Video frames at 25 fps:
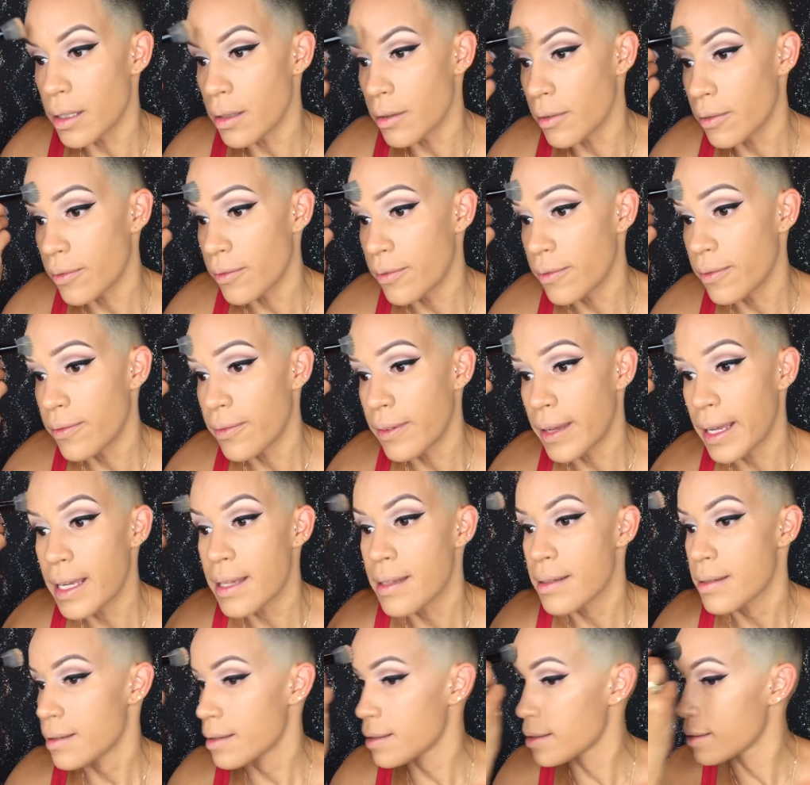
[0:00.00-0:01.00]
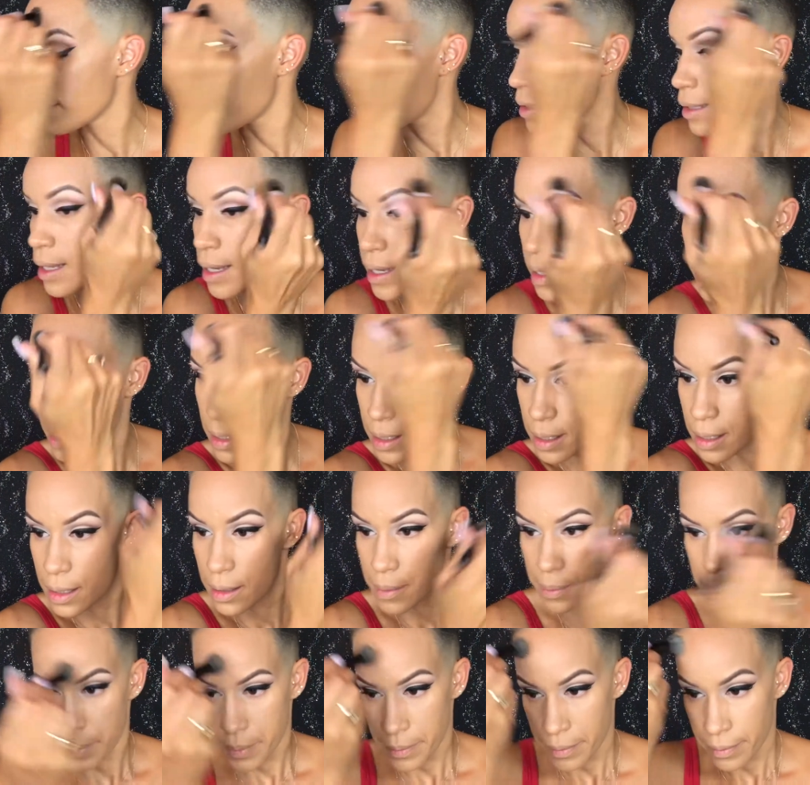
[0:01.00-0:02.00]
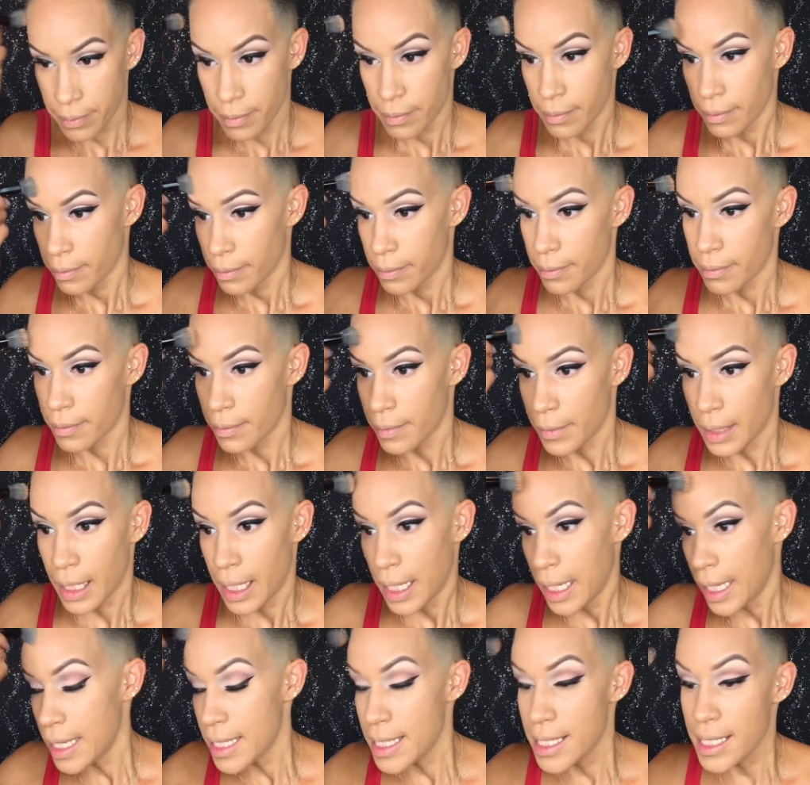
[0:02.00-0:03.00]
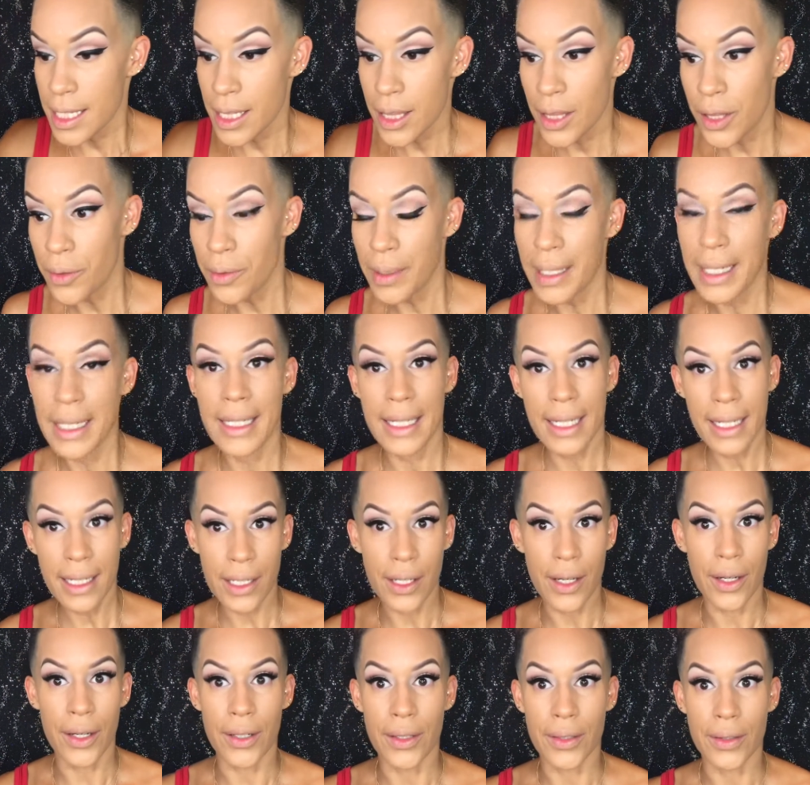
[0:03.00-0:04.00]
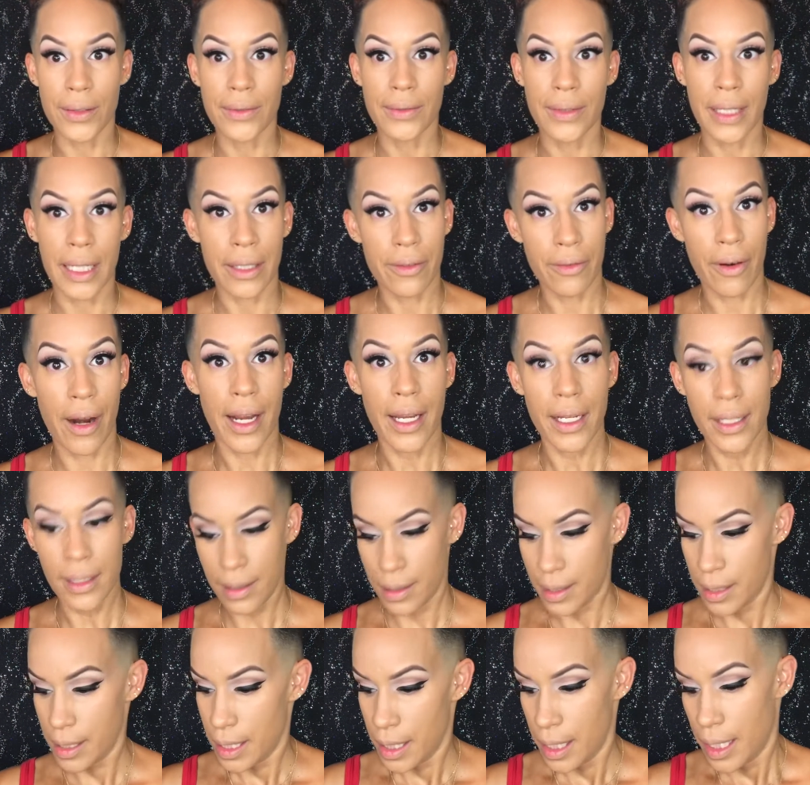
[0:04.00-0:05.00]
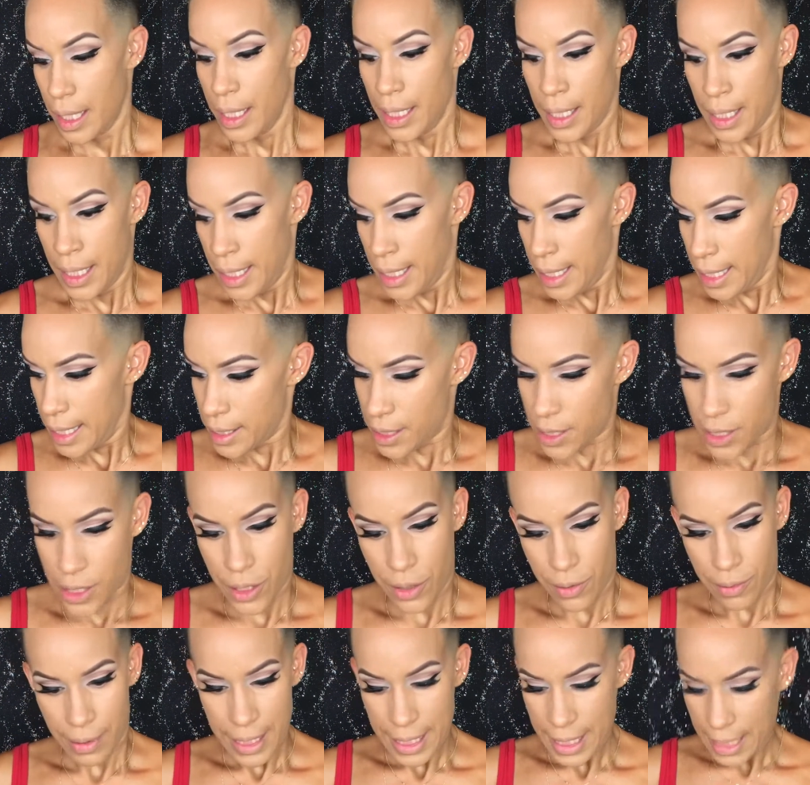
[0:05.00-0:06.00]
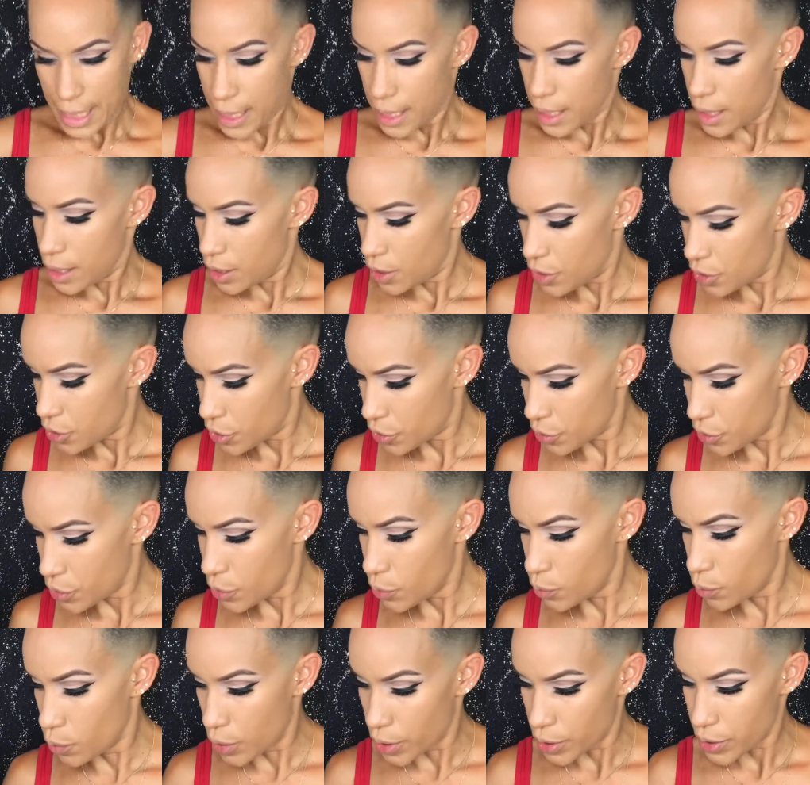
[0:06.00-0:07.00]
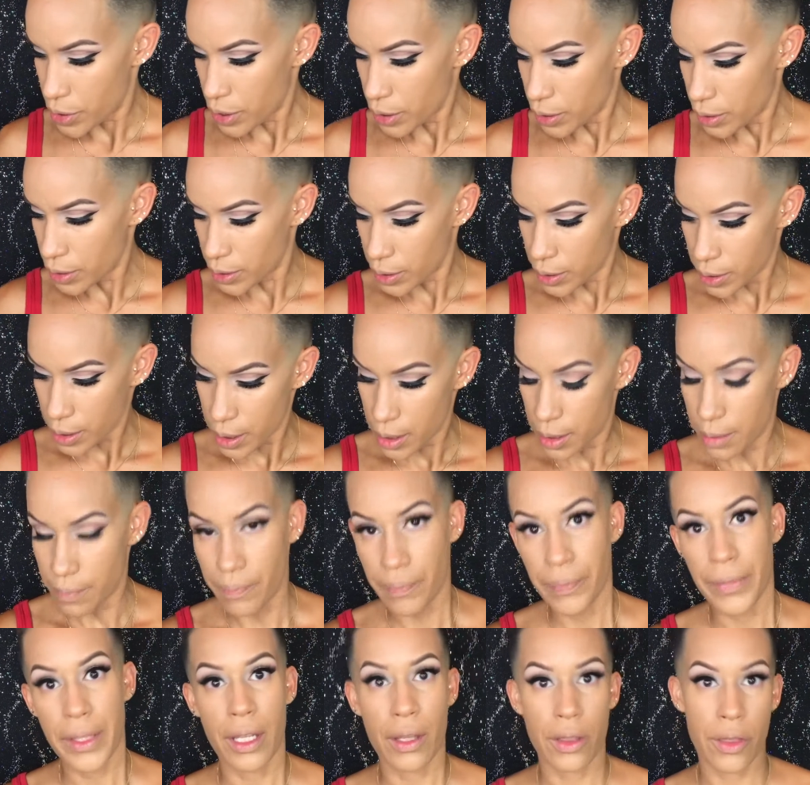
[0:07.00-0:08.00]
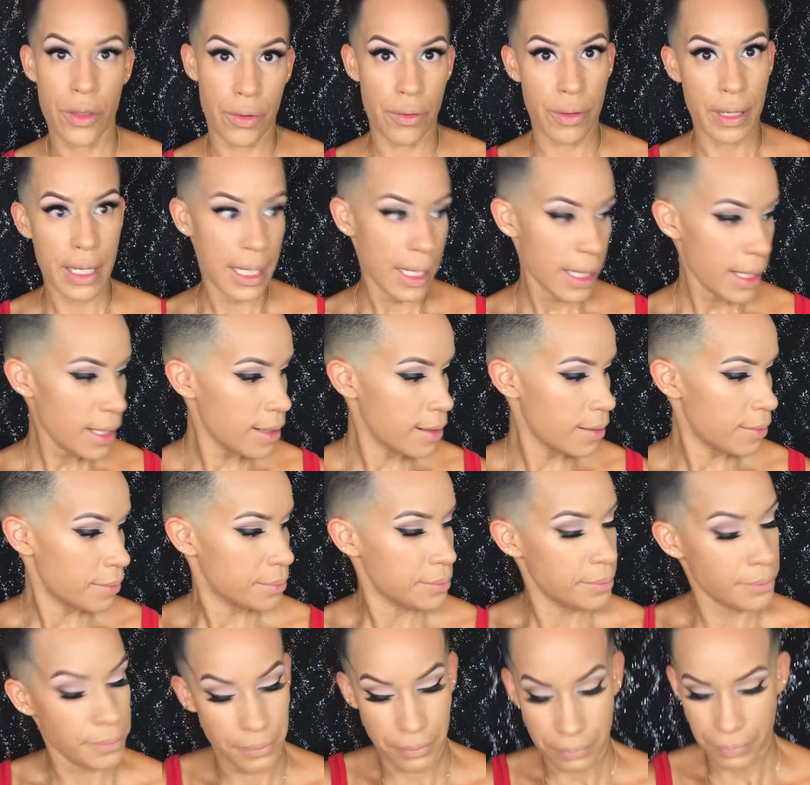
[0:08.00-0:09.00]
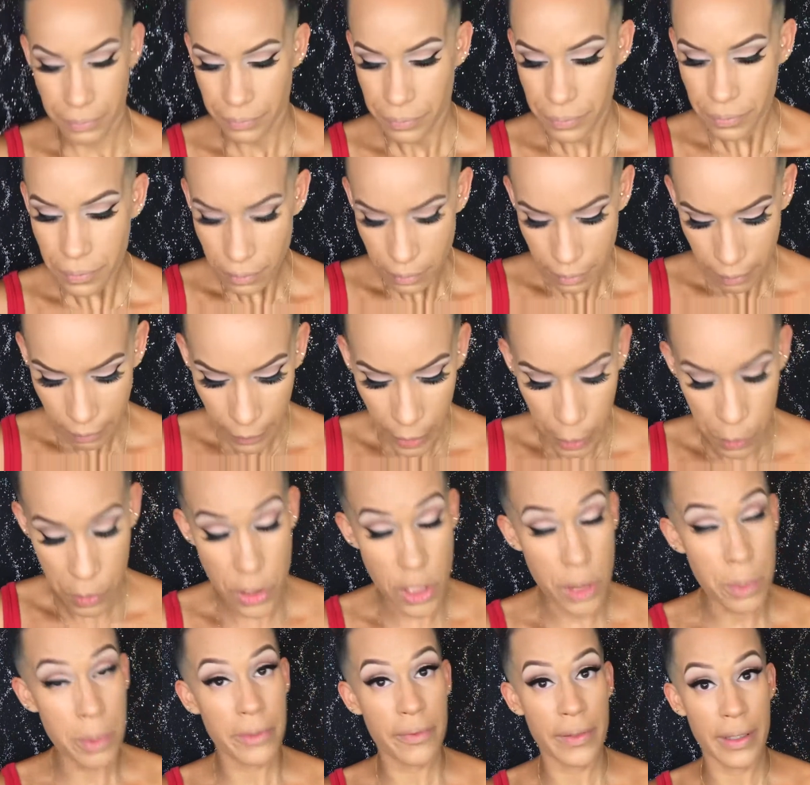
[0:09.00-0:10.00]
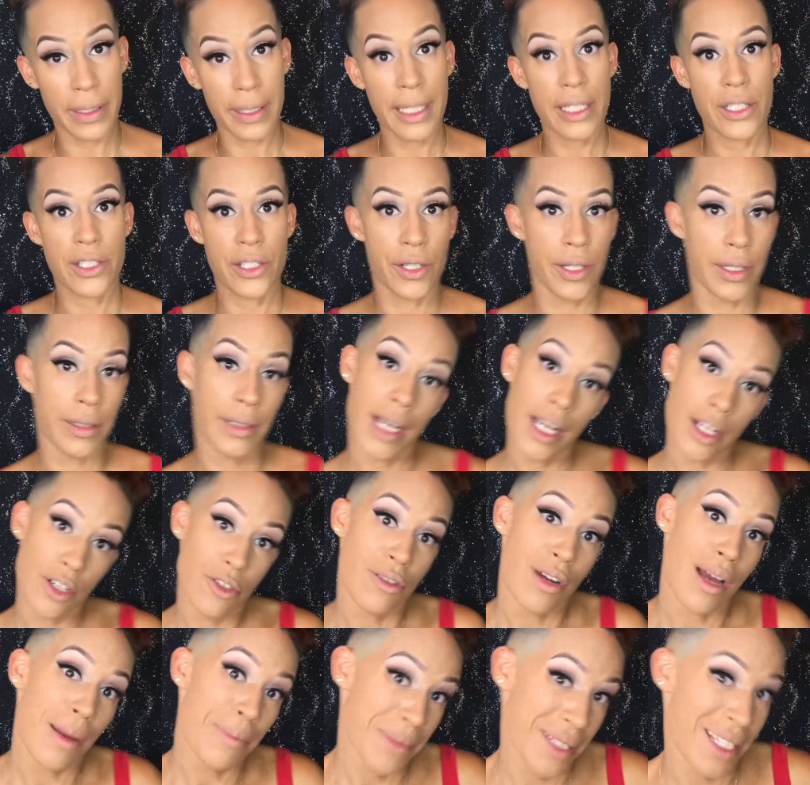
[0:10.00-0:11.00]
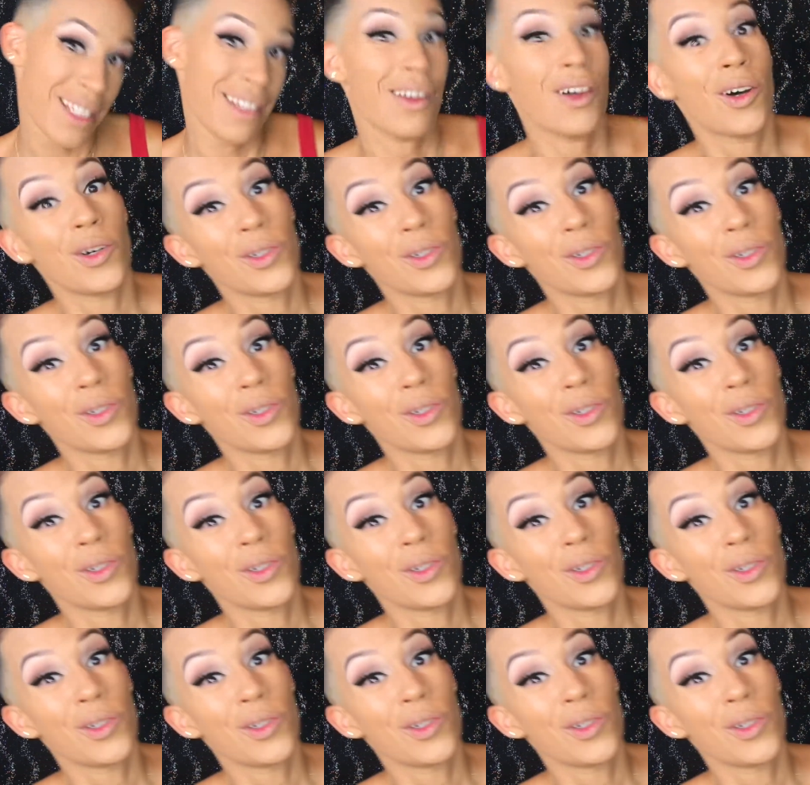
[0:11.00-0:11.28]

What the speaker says: Your face is like, it's in 3D, y'all. Like, right? It's 3D. So you want to look 3D. Once you put foundation on, I dropped it.